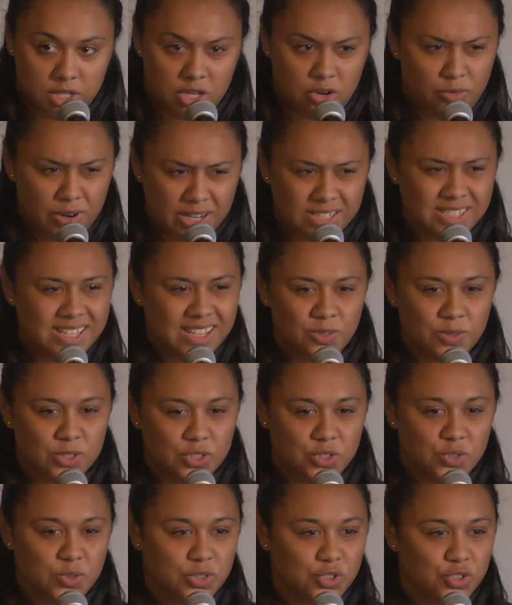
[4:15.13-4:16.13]
A rectangle
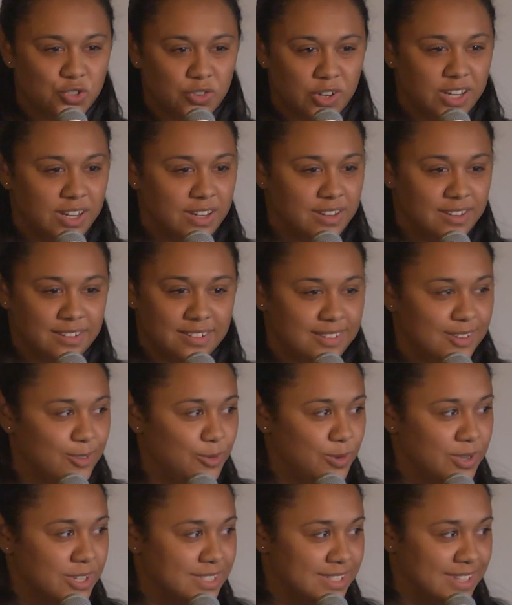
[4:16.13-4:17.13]
into a train.
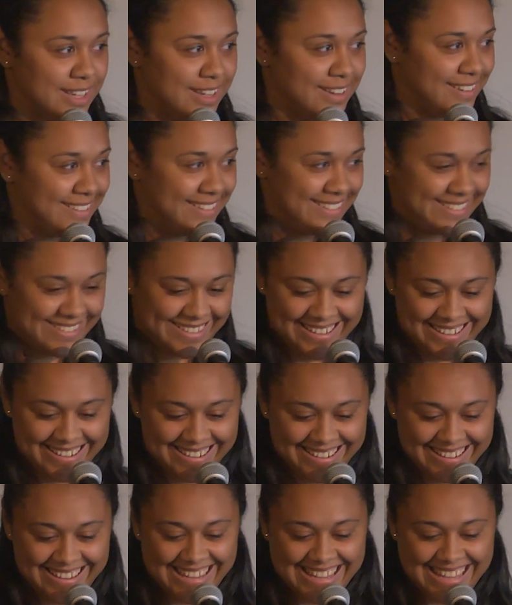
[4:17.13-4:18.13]
Who does that?
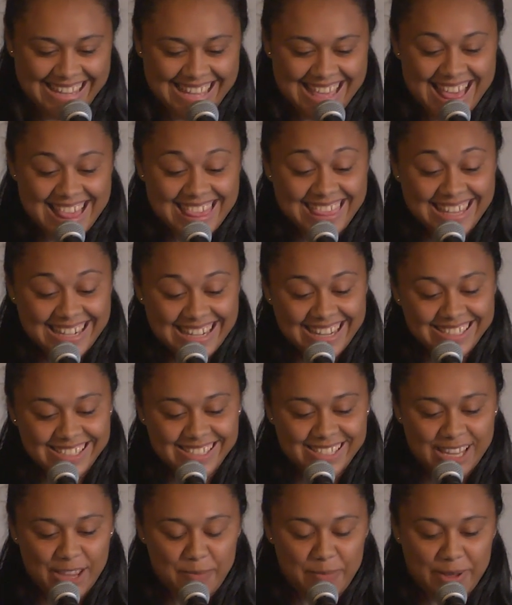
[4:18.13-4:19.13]
The
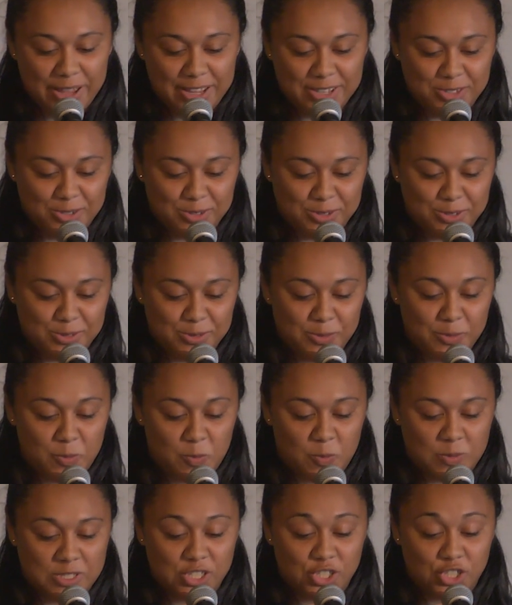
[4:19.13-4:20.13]
next shape I drew
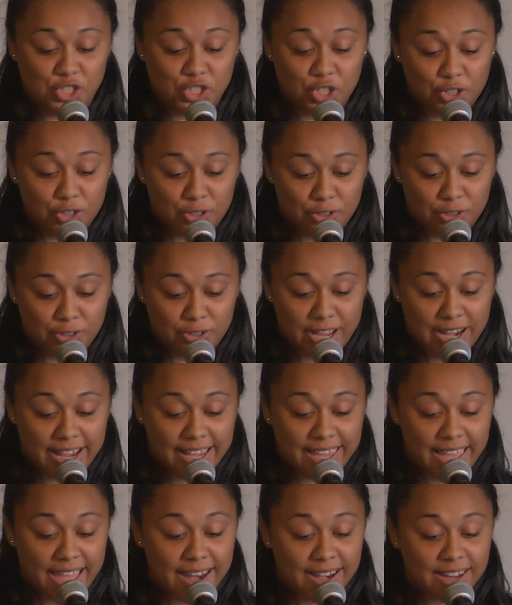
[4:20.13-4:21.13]
was a circle, and
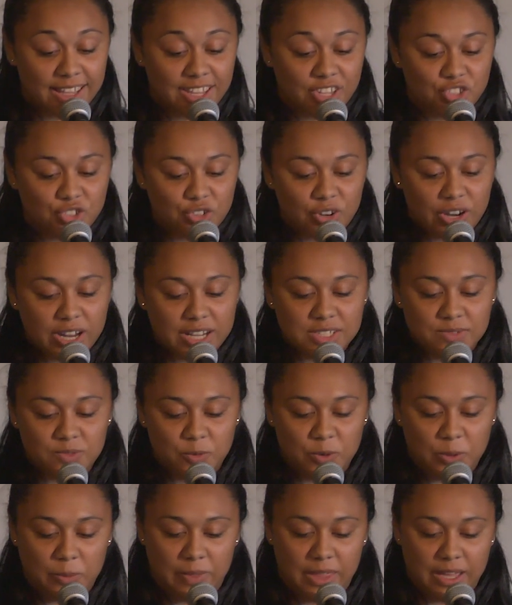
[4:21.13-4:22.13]
again, he
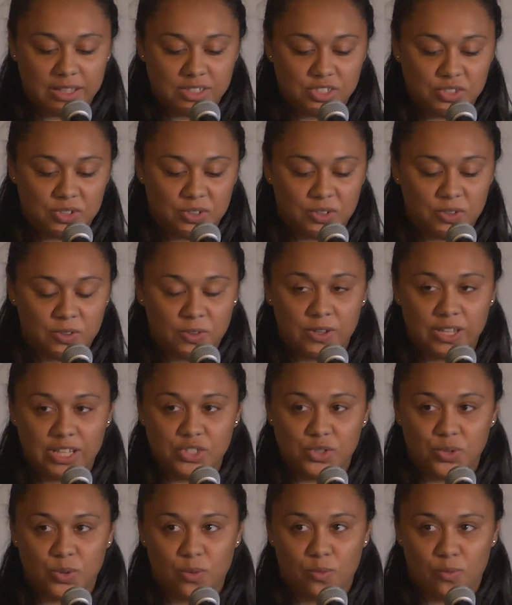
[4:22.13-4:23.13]
transformed that circle
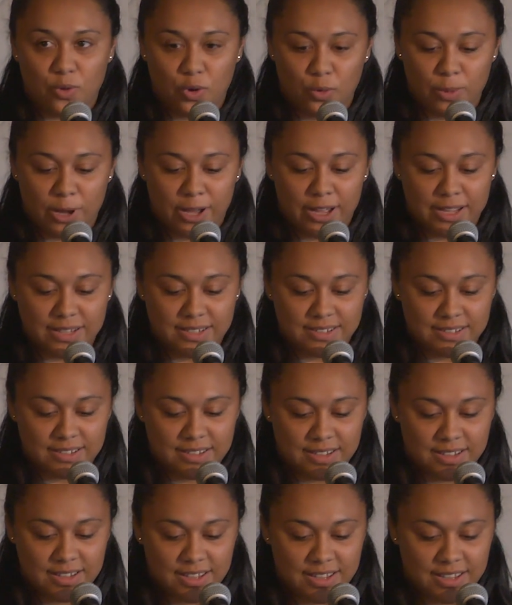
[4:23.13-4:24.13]
into a robot.
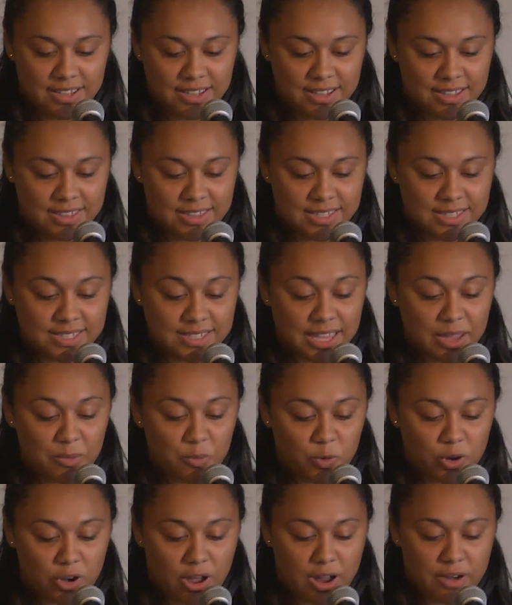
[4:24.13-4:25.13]
This
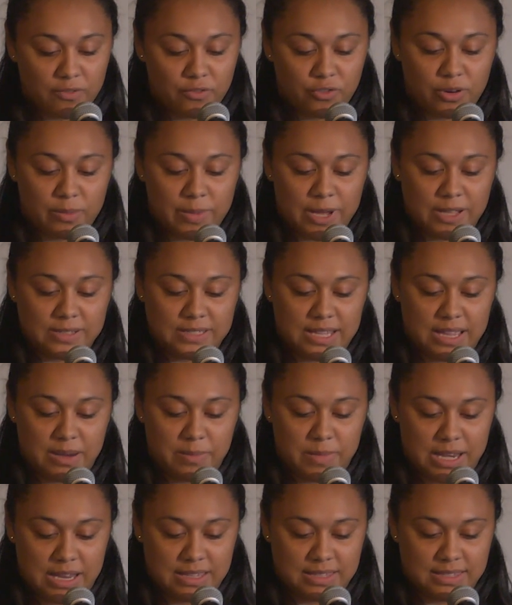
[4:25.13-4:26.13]
game went on for about
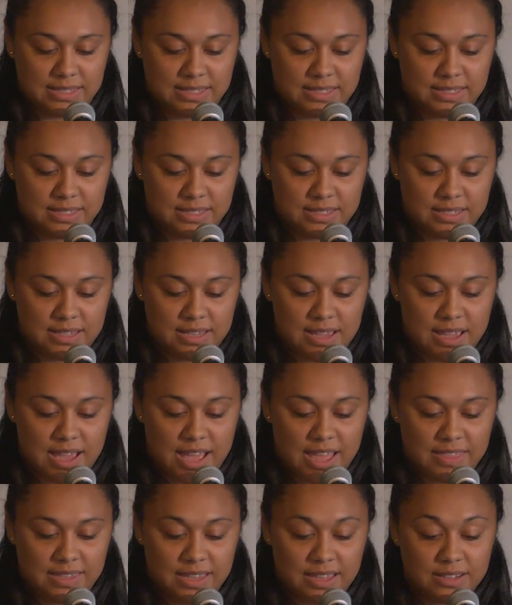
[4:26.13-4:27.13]
10 minutes.
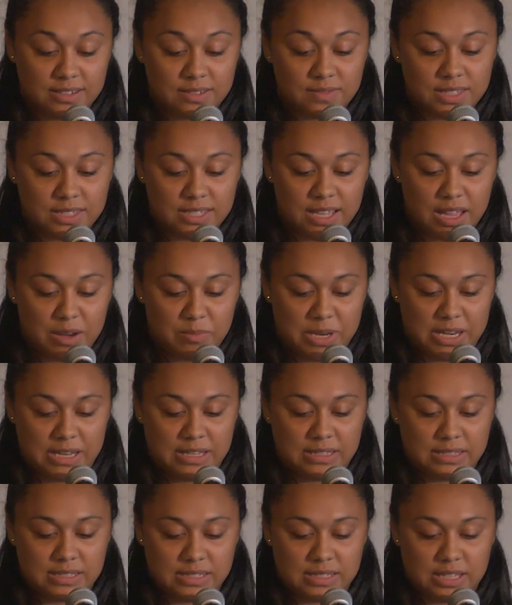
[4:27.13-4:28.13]
At the end of the 10
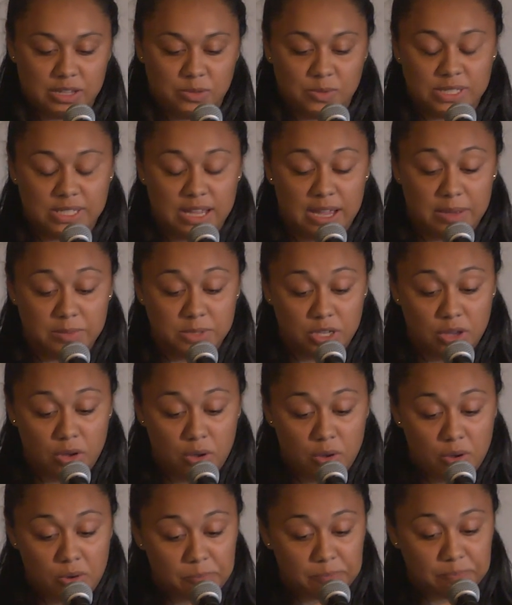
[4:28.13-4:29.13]
minutes, it was time to
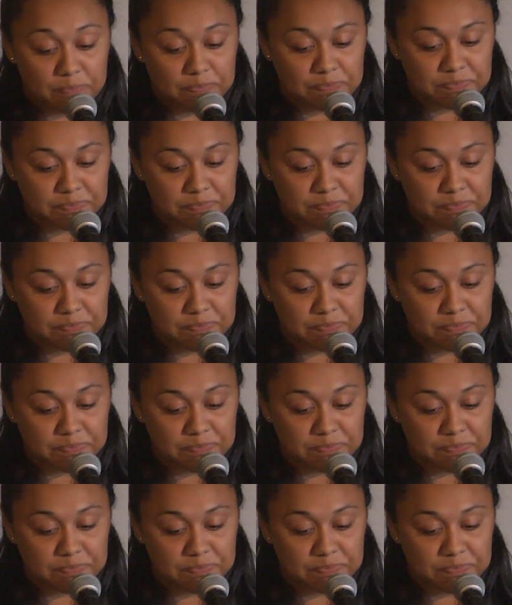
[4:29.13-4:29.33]
go home.